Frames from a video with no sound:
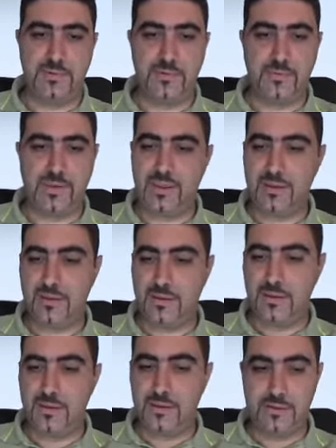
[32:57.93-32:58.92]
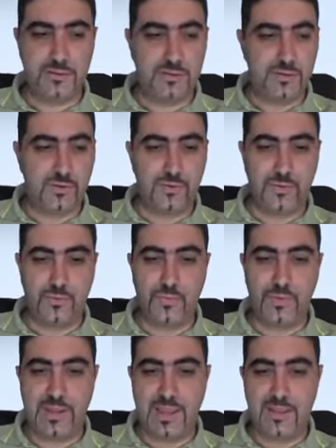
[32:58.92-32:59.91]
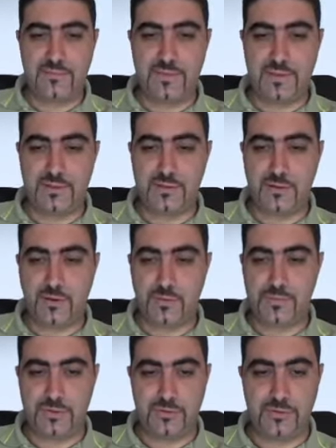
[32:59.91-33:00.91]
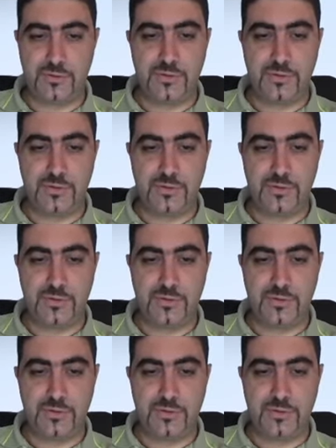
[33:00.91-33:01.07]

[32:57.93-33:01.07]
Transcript: Okay, so we have this option to